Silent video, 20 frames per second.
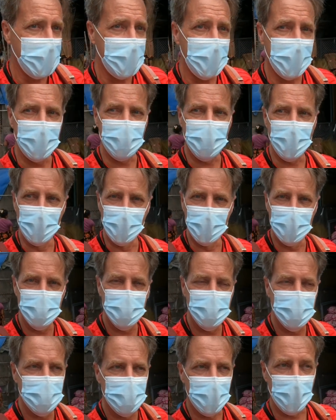And of course,
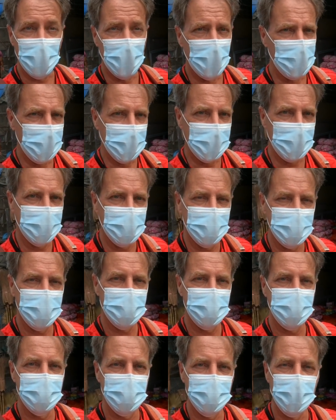they're hoping
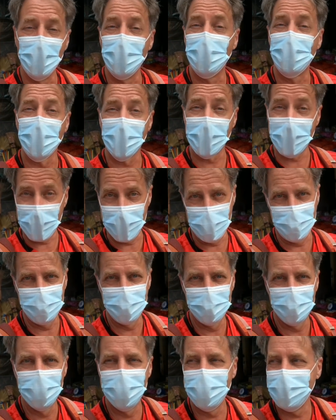you'll forget.
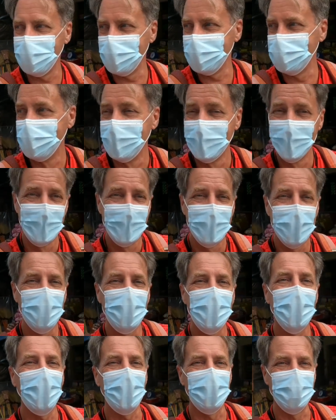
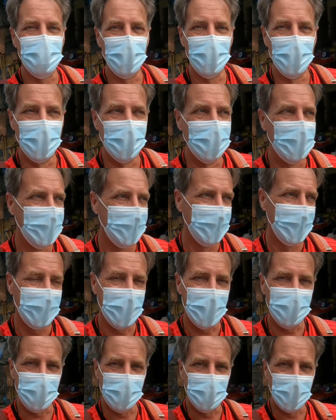And we all do.
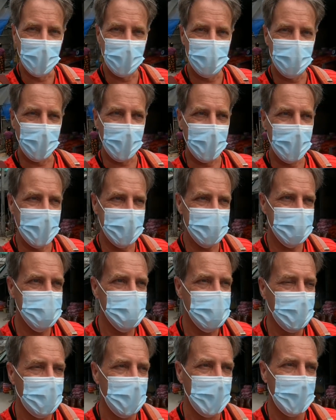Everybody
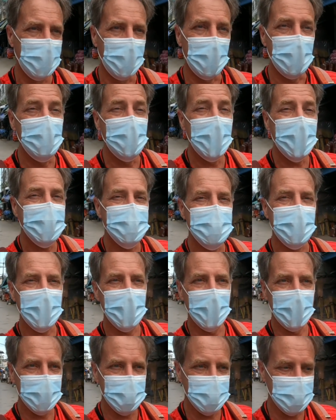forgets. We meant to
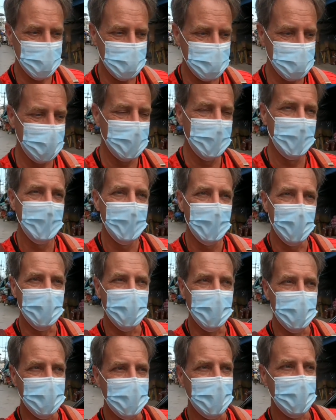cancel,
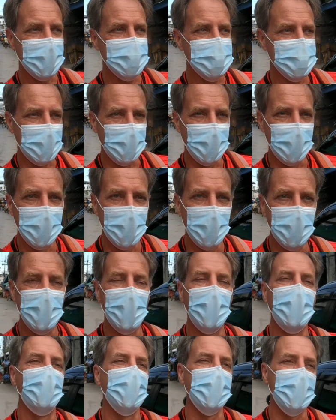and then the next thing we know,
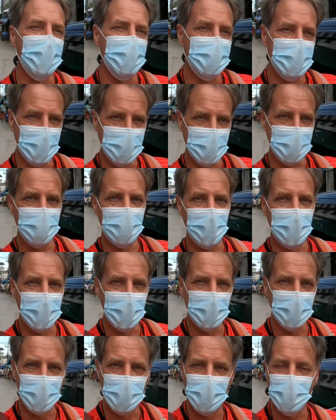oh, we got billed for
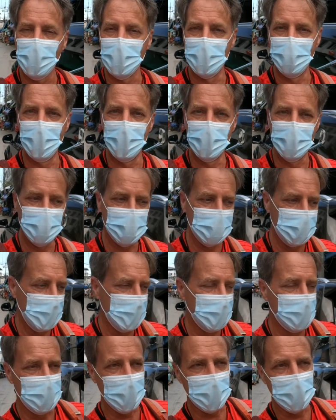another 3 months
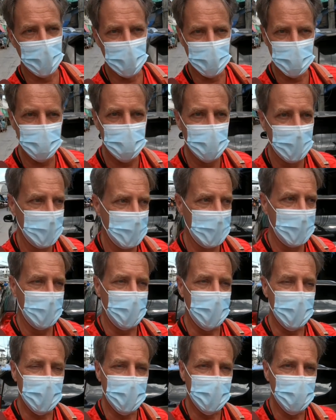because
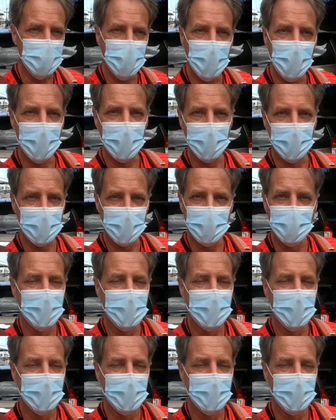we didn't do it,